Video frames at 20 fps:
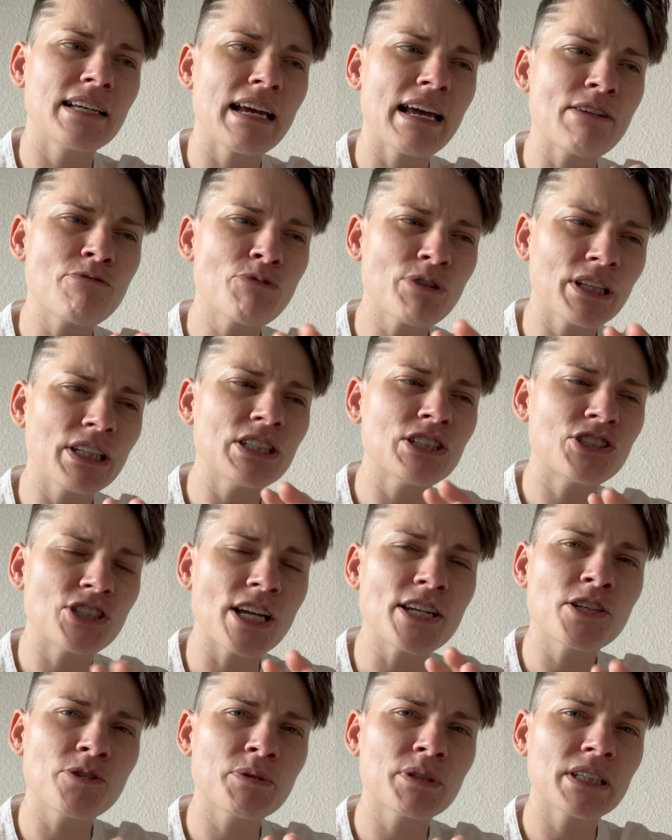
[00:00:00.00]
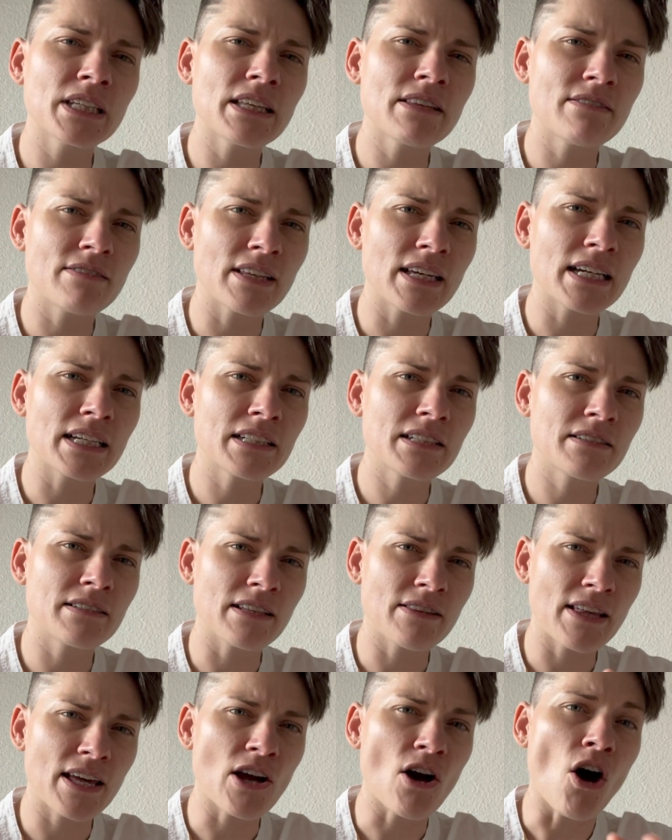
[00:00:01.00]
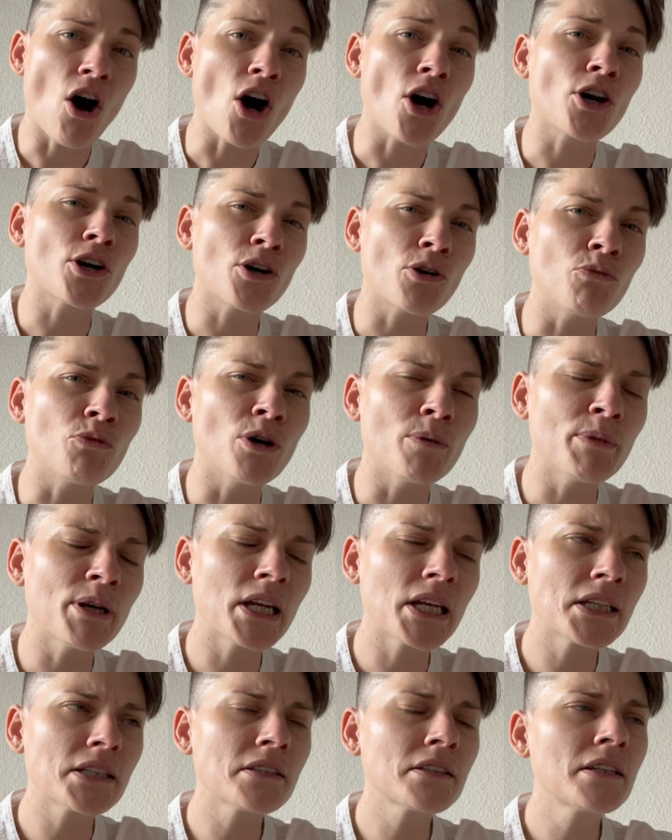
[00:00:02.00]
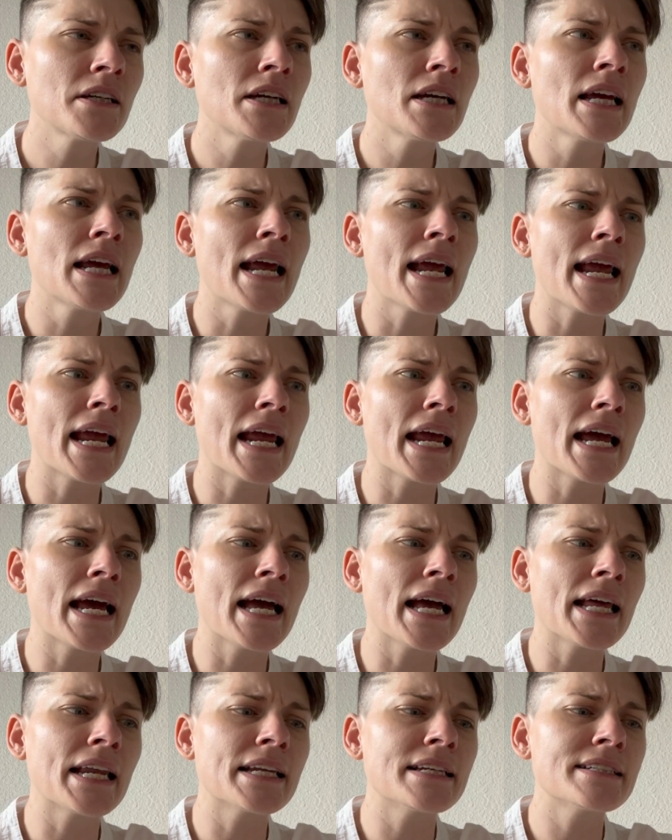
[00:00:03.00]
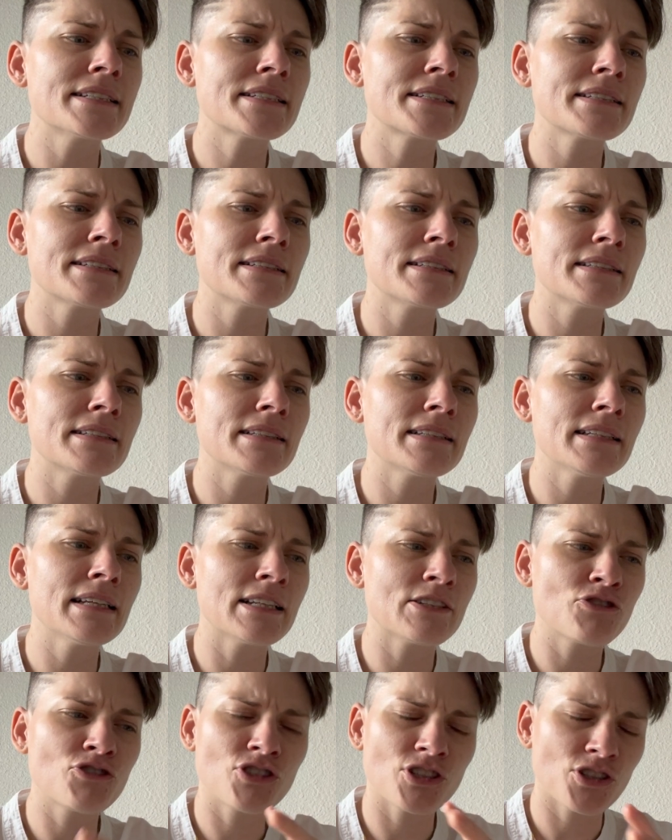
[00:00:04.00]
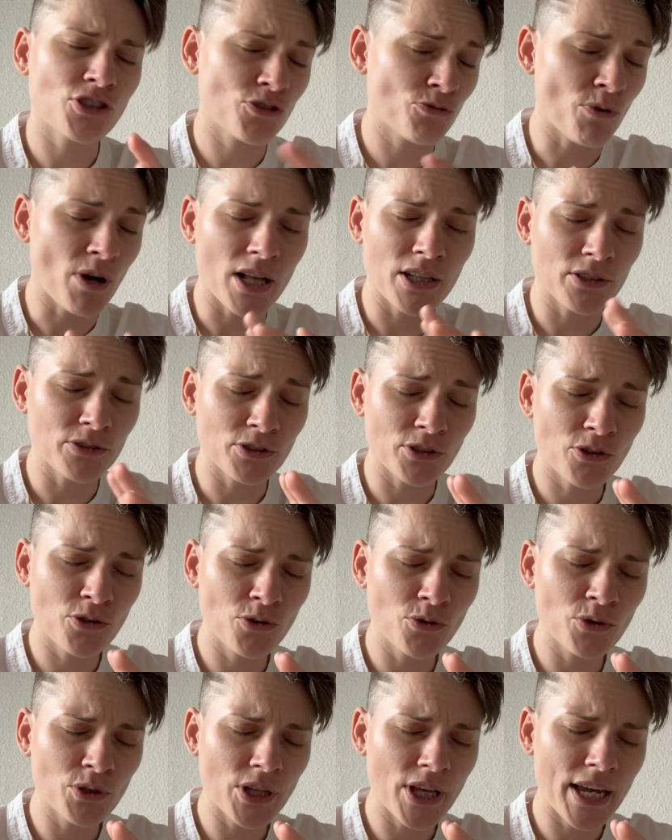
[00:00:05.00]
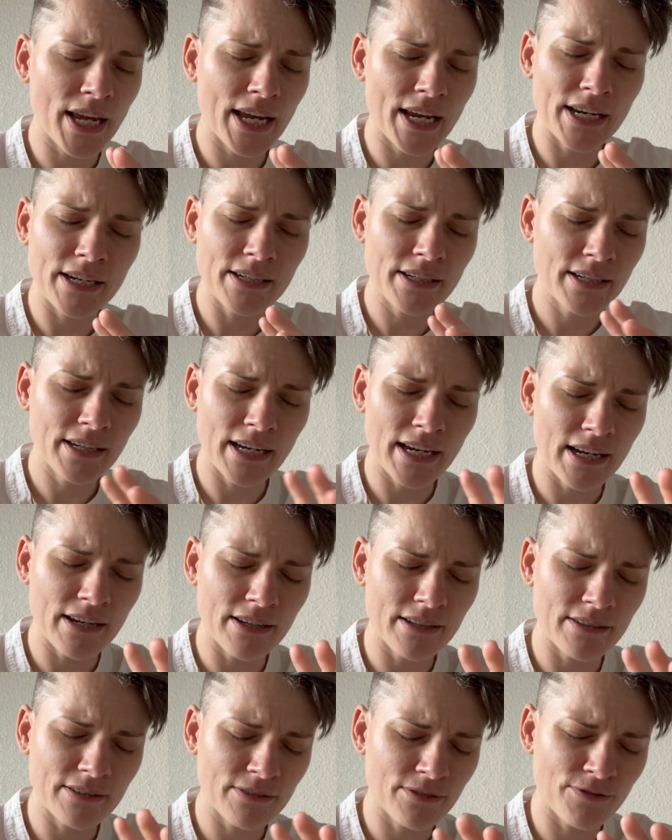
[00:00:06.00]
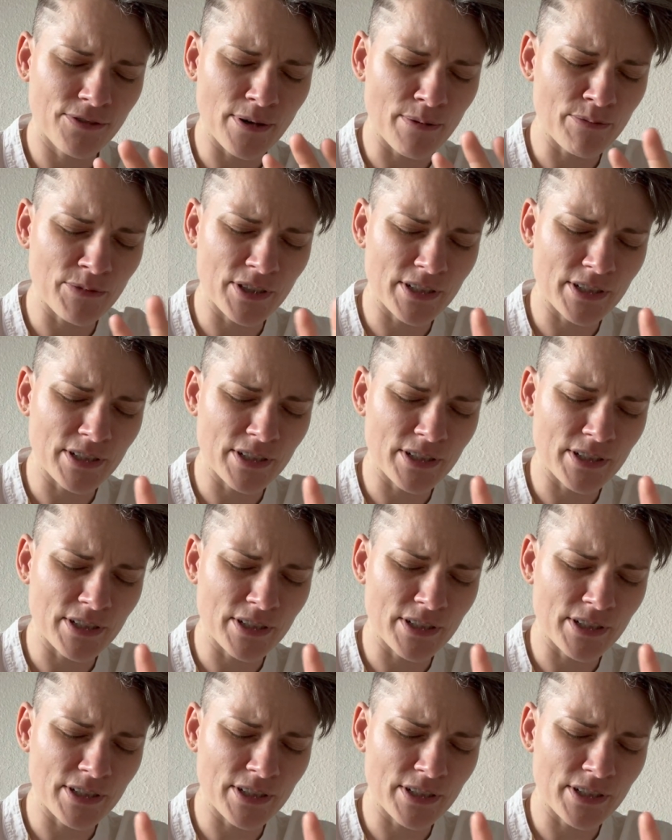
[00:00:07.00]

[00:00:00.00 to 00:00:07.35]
really genuinely thinks that they are a woman, and is just swallowed the Kool-Aid from the